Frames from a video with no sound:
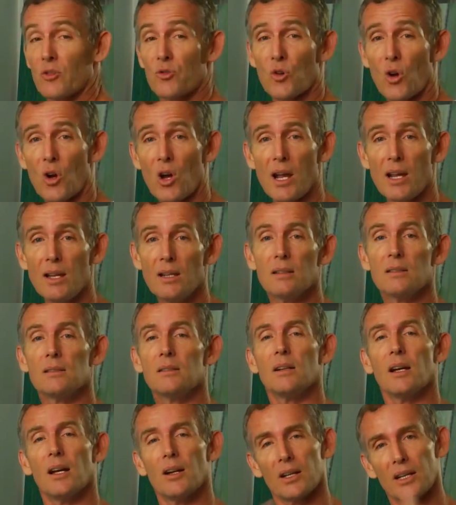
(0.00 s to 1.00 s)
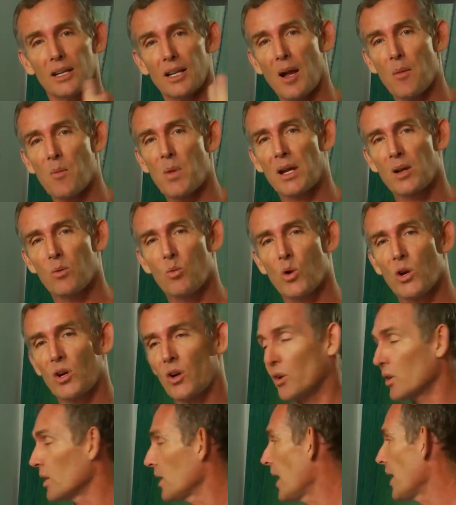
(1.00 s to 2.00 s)
it dry, and I can come back and
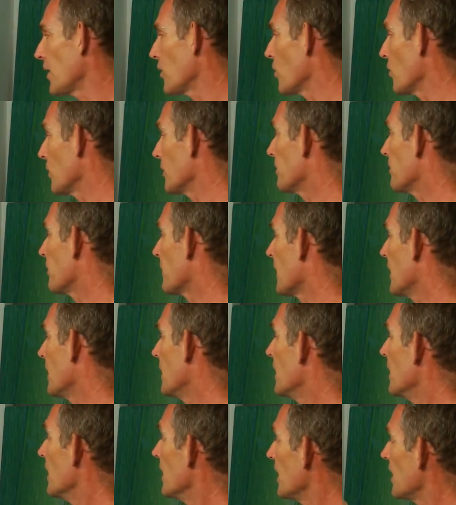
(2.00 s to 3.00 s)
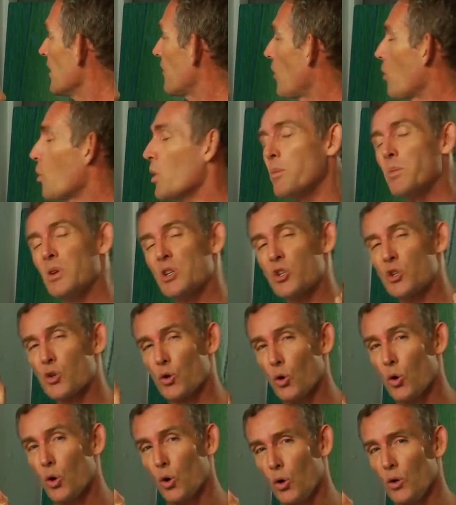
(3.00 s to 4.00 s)
work on it later on. And if I want to be
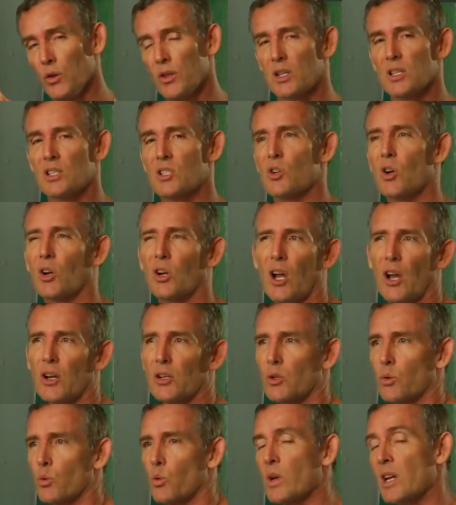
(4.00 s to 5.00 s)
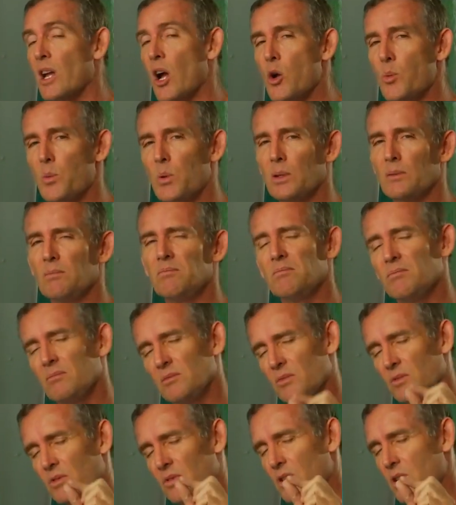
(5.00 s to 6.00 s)
sure that it's not going to reopen,
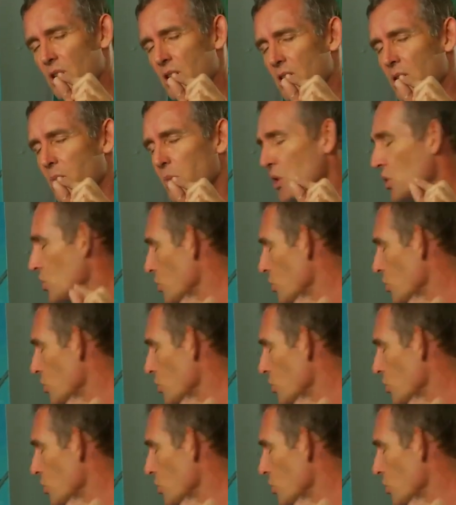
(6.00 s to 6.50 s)
just to be